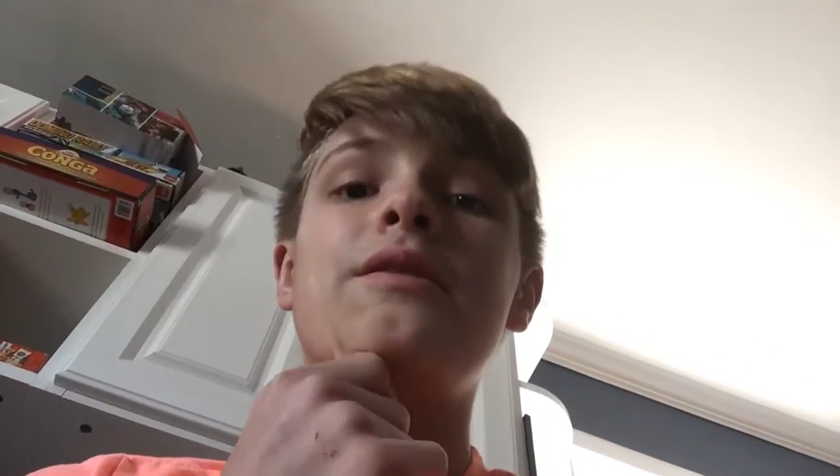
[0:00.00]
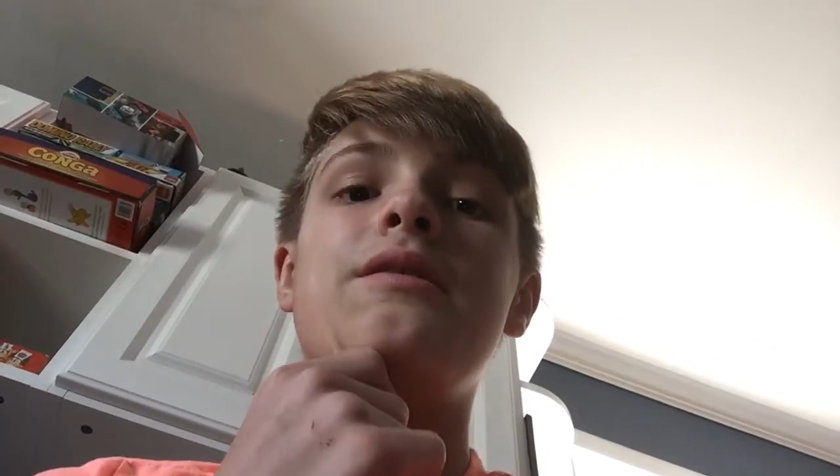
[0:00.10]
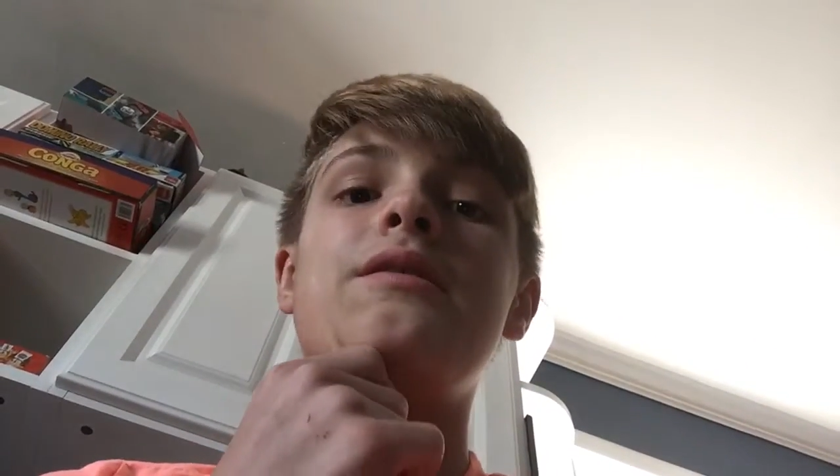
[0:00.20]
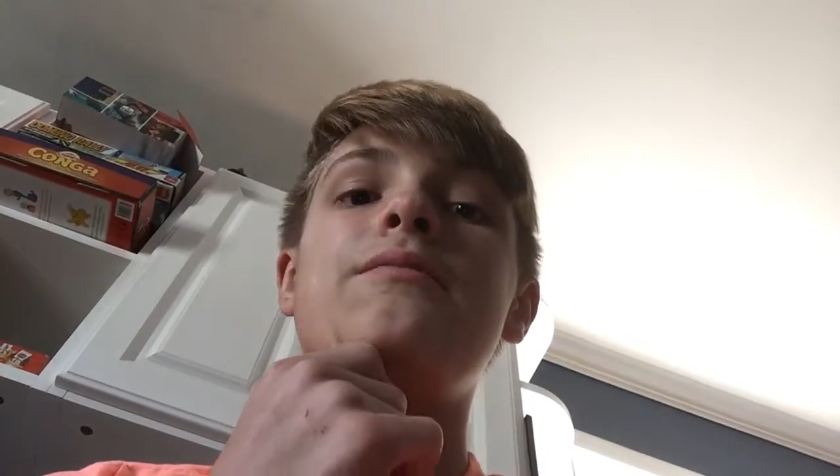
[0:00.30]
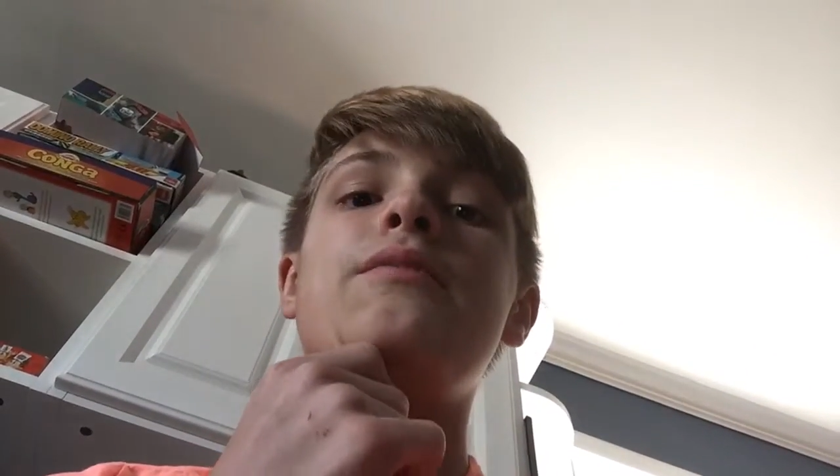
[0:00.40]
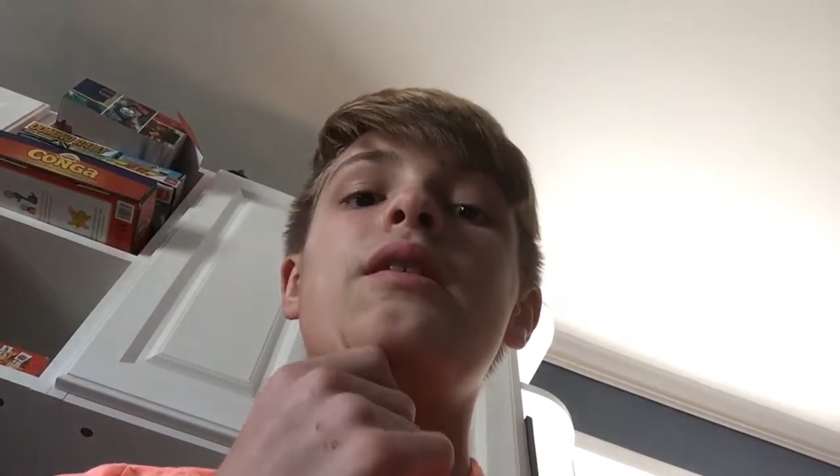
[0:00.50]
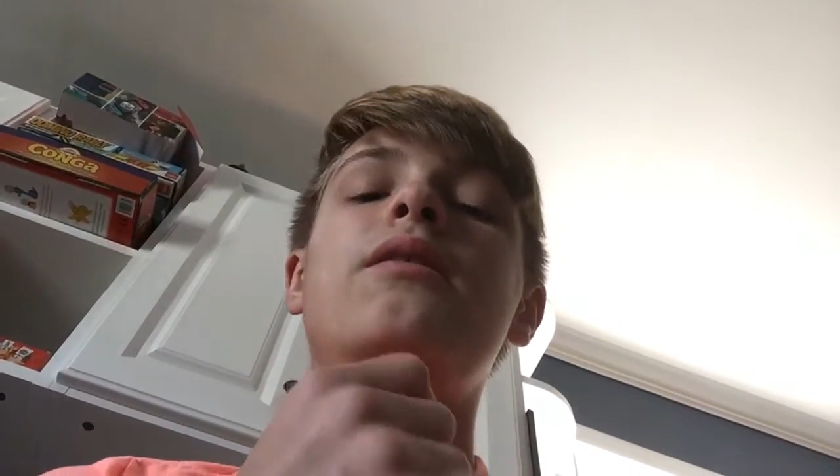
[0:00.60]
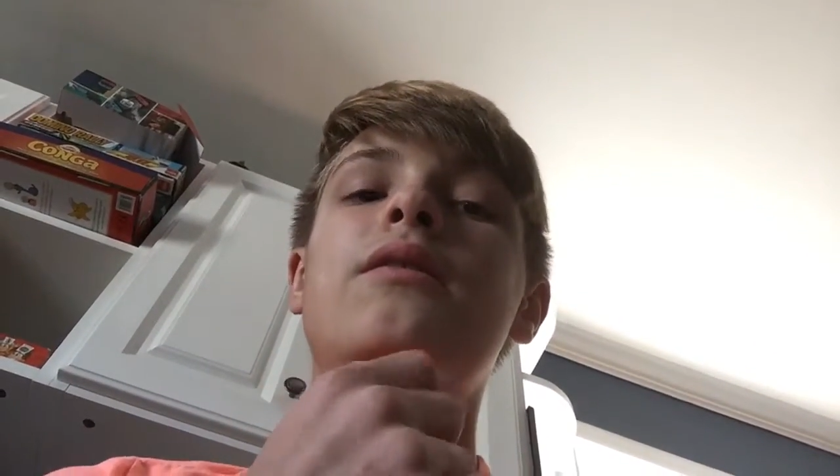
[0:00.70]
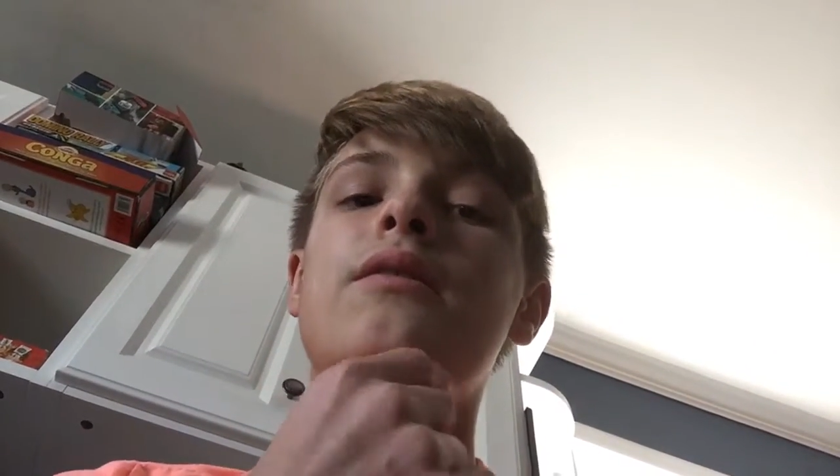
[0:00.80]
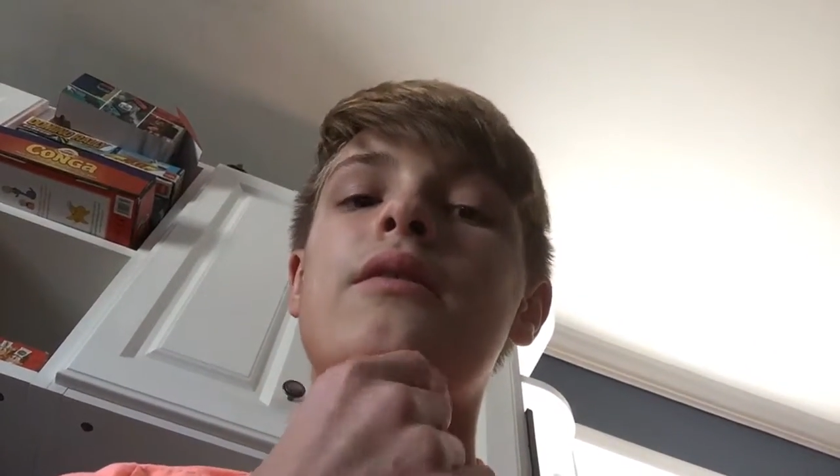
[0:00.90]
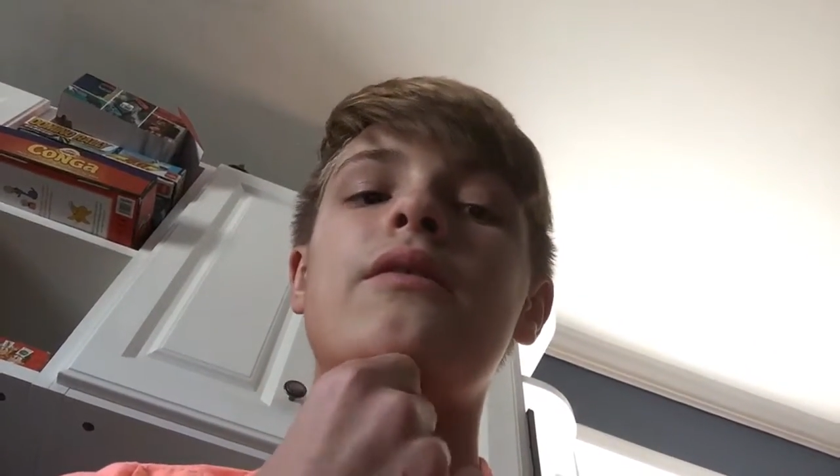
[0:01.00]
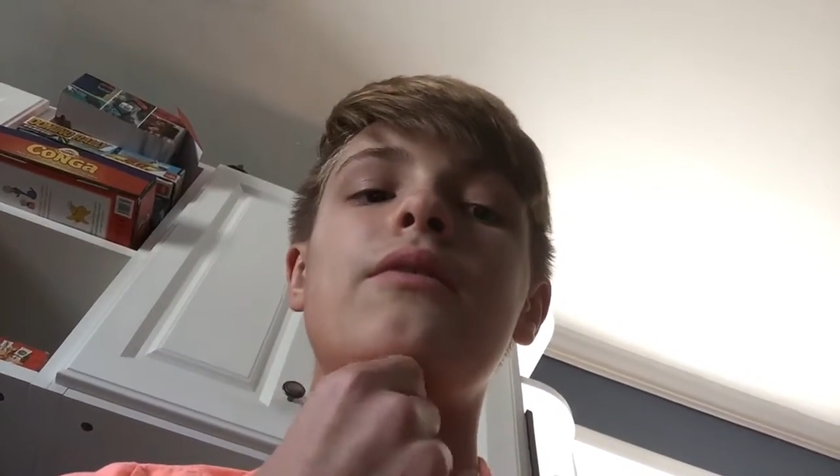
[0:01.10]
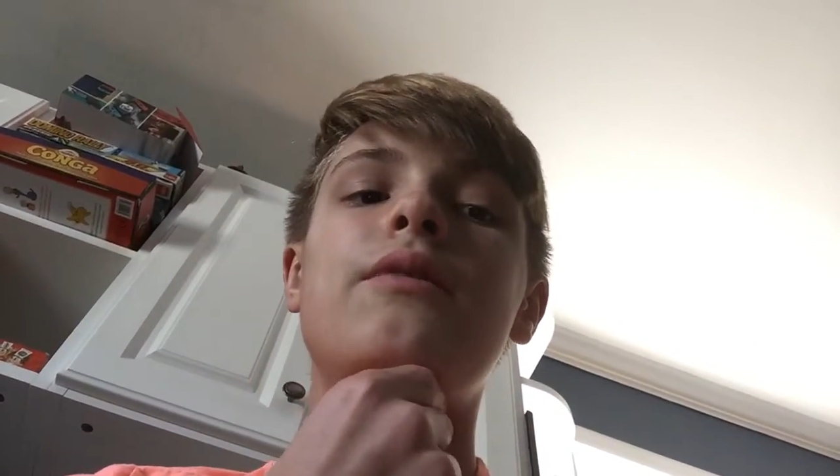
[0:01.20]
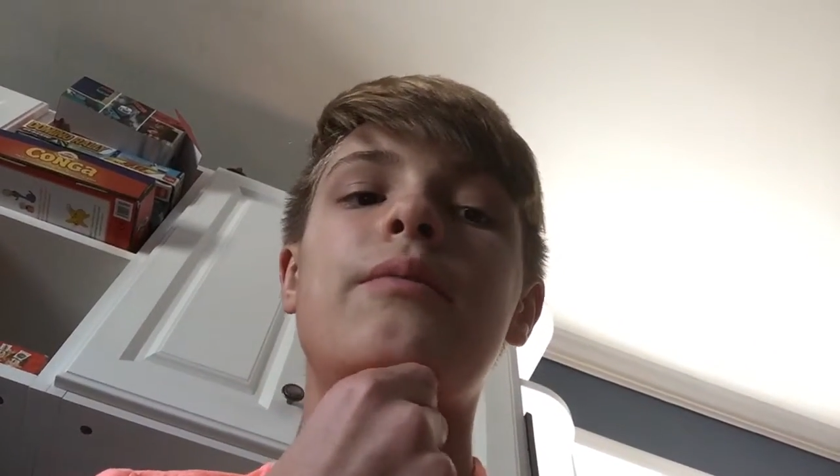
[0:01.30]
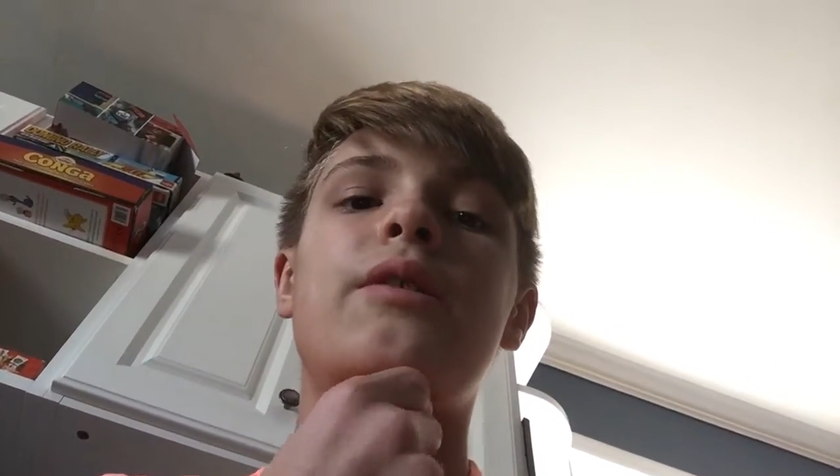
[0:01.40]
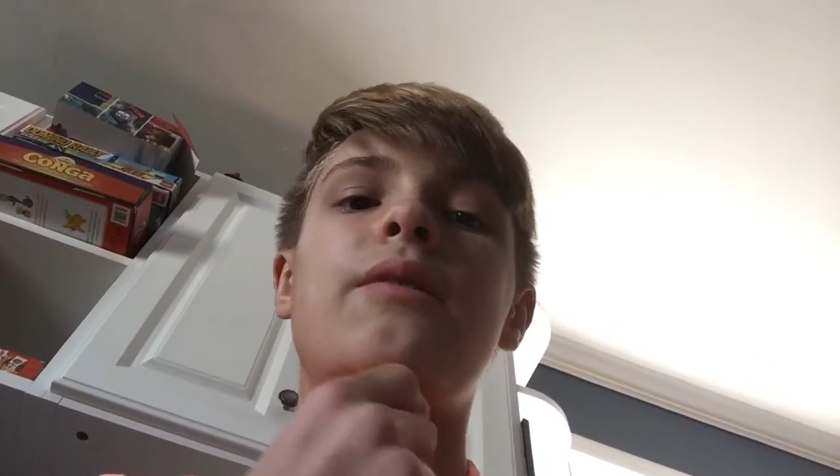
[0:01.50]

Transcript: me to get better soon, I mean,